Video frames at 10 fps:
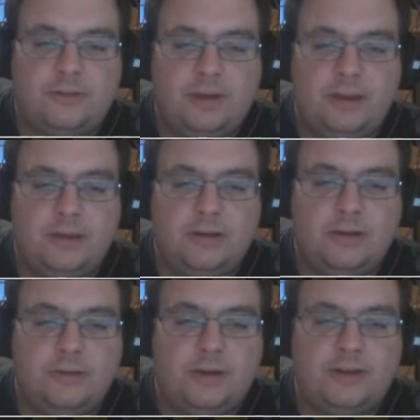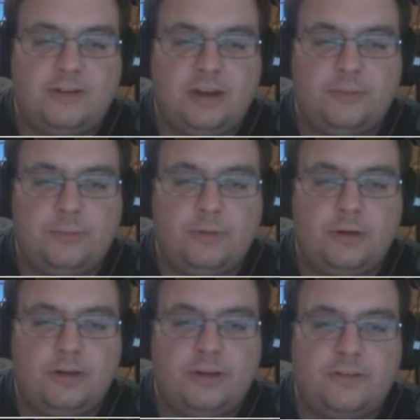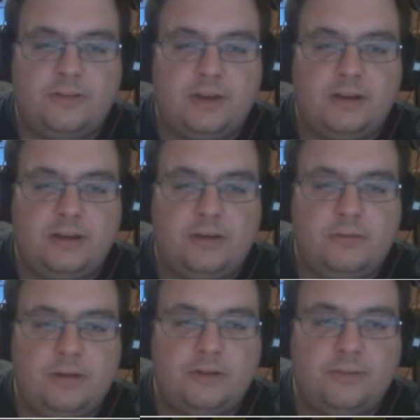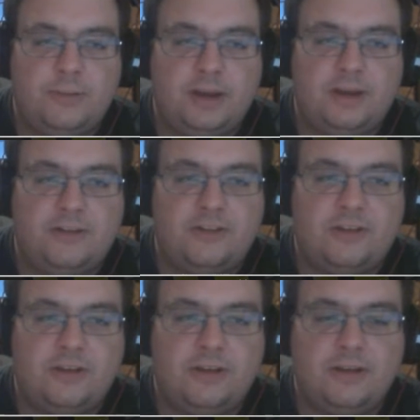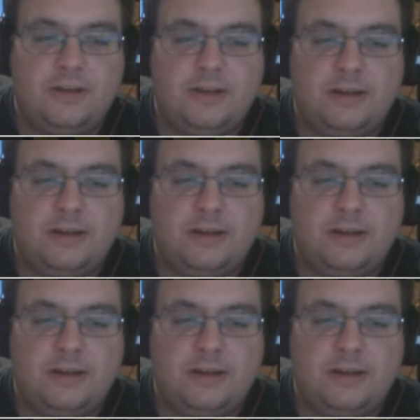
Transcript: On this screen the right side is mirrored on the left side, including the spikes.